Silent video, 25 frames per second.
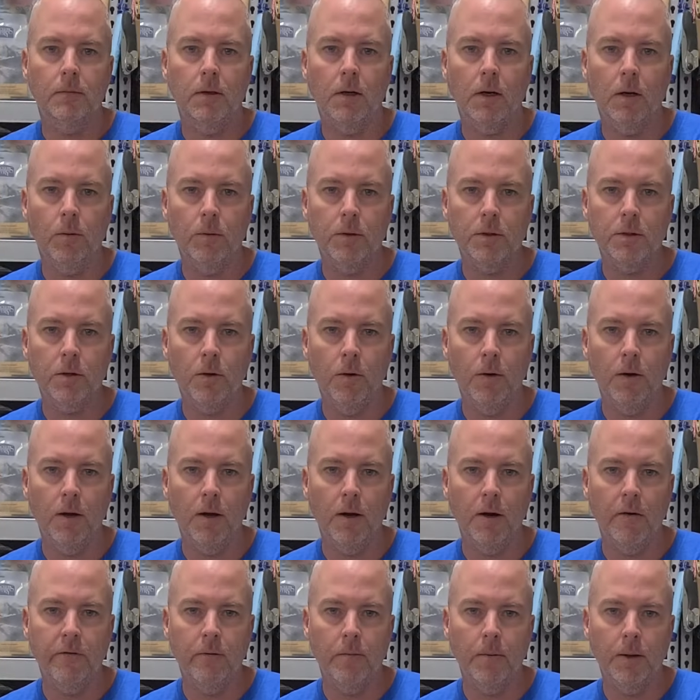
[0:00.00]
All right, what's going
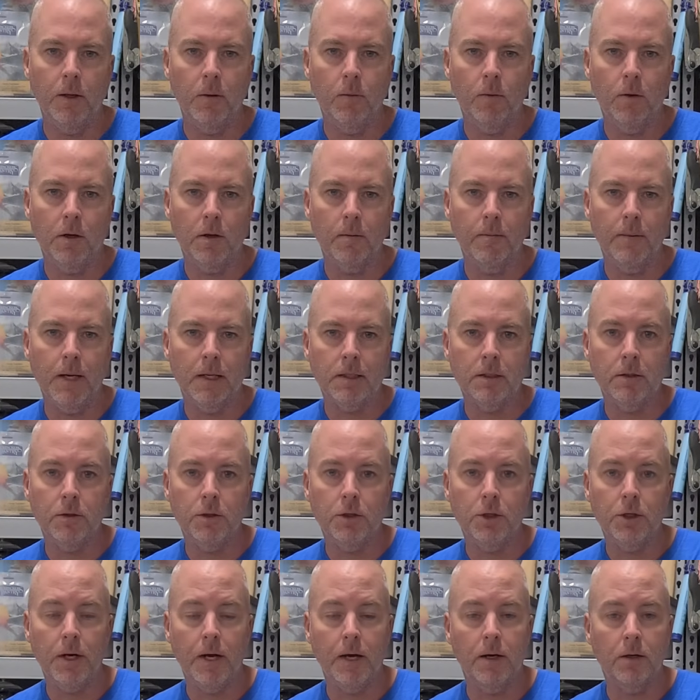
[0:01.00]
on, everybody? Welcome back to the
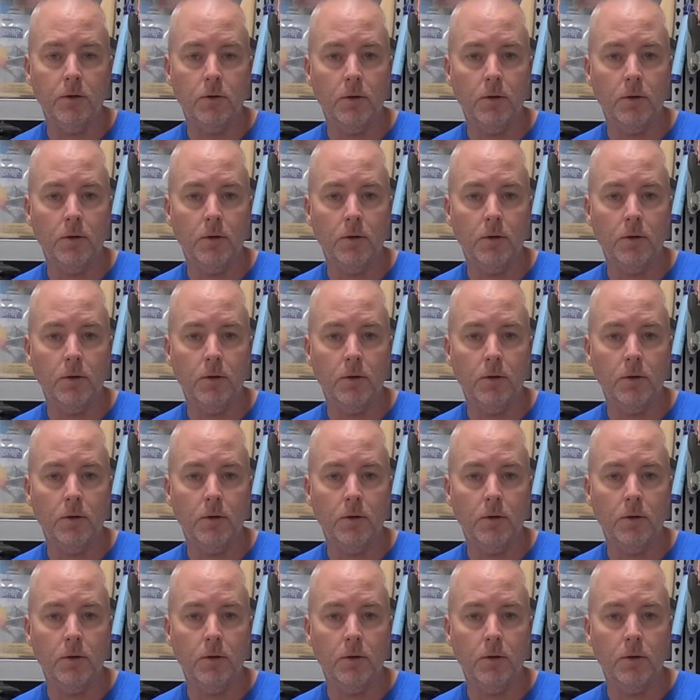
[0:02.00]
channel.